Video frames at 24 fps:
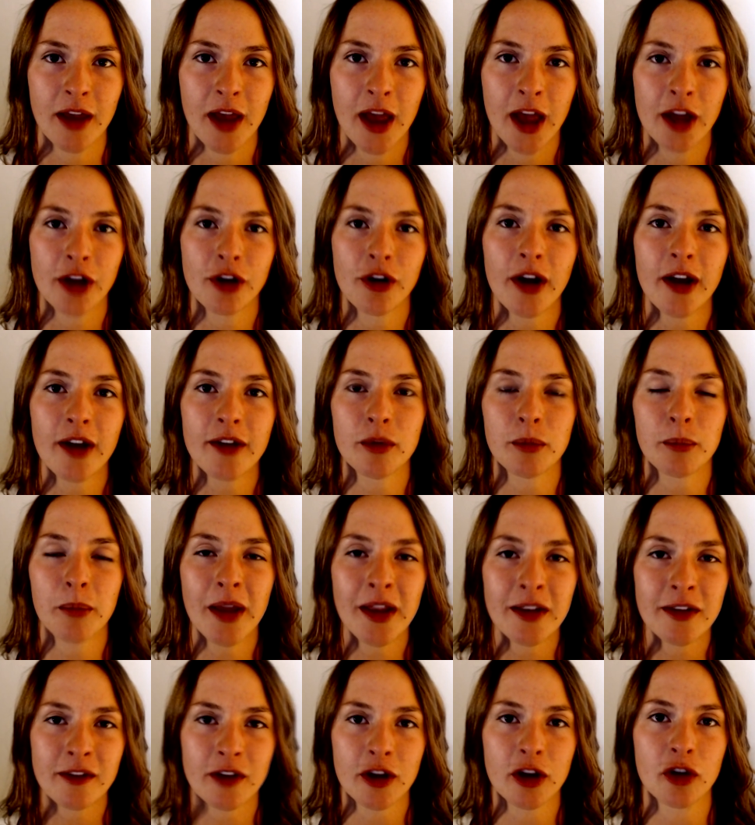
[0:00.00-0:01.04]
Your eyes are
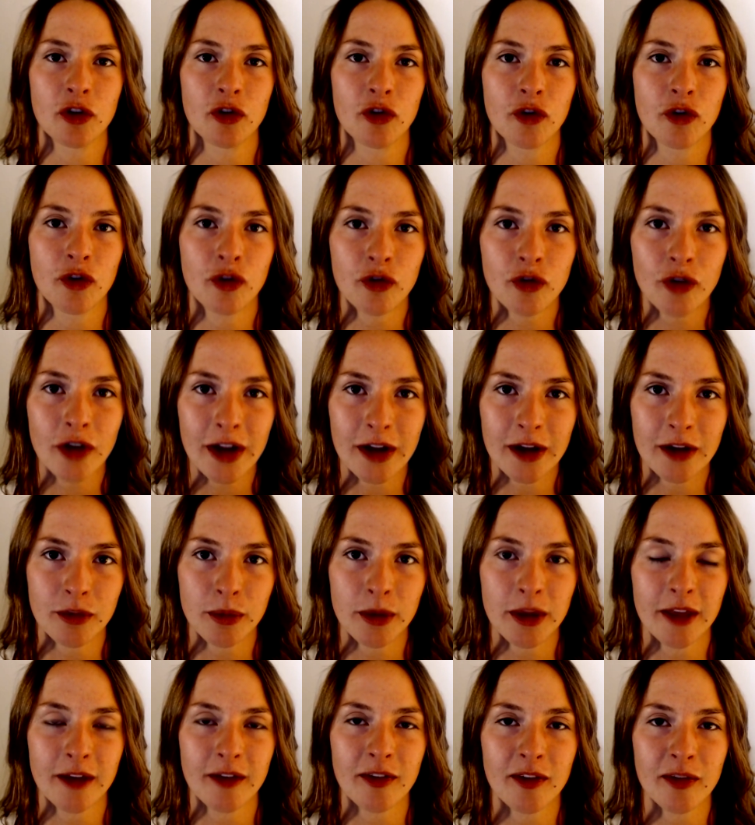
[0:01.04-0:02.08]
meant to constrict
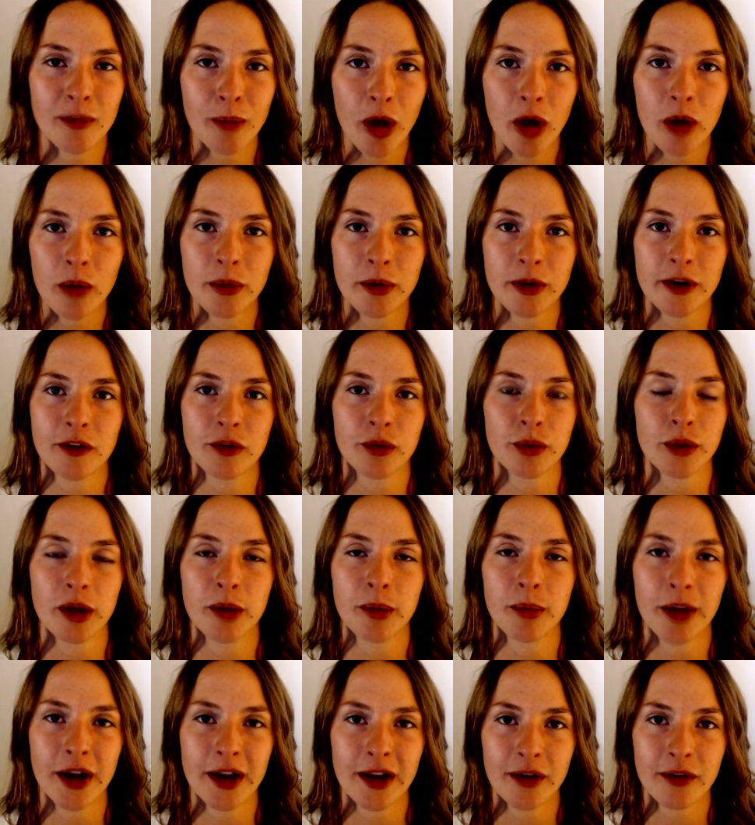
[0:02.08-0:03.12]
really small when it's really
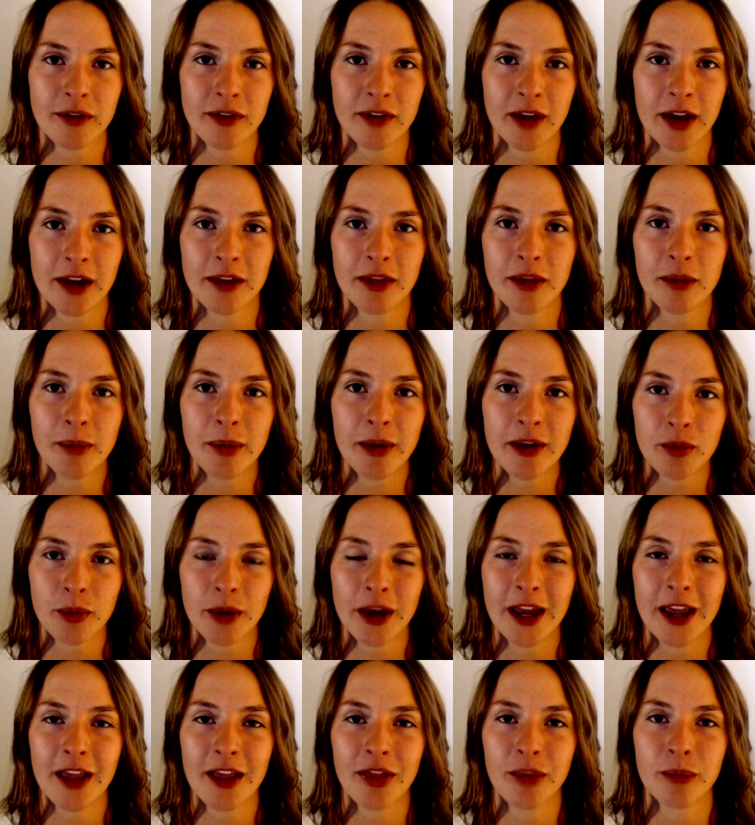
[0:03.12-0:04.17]
bright outside, and the best way to
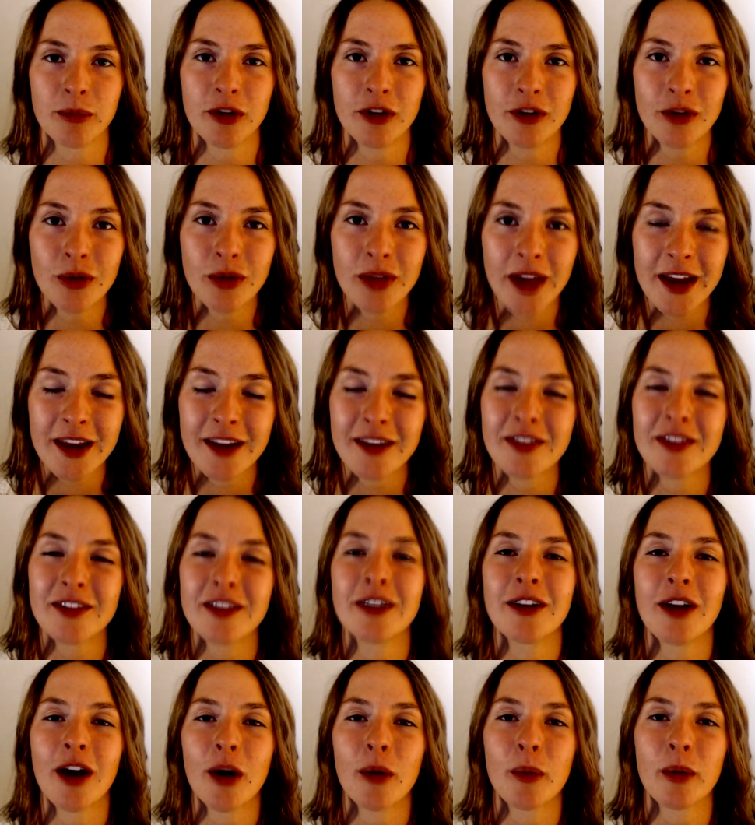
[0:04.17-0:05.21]
get them to do that is to
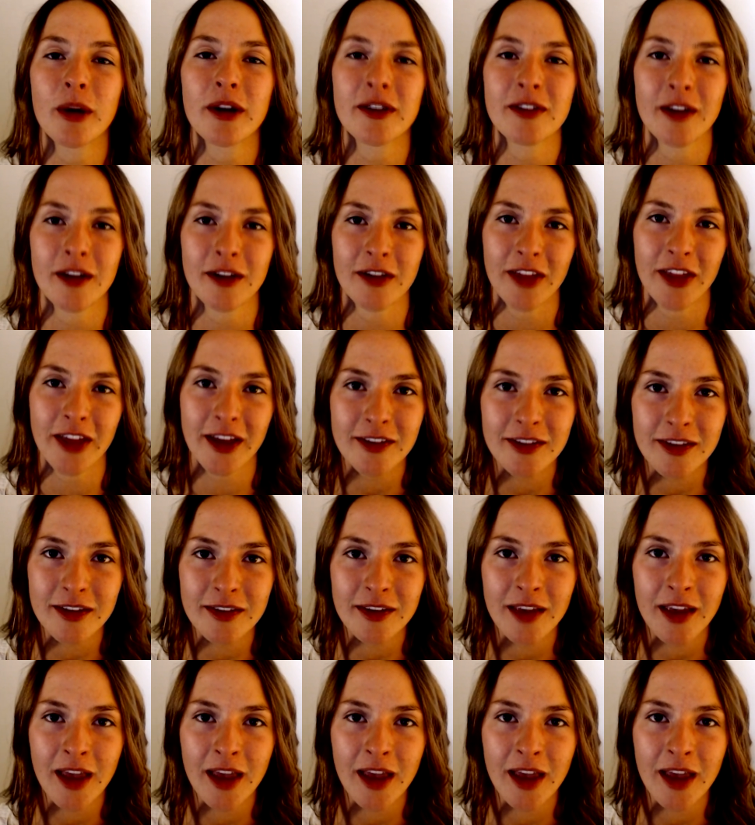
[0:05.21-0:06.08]
not wear sunglasses.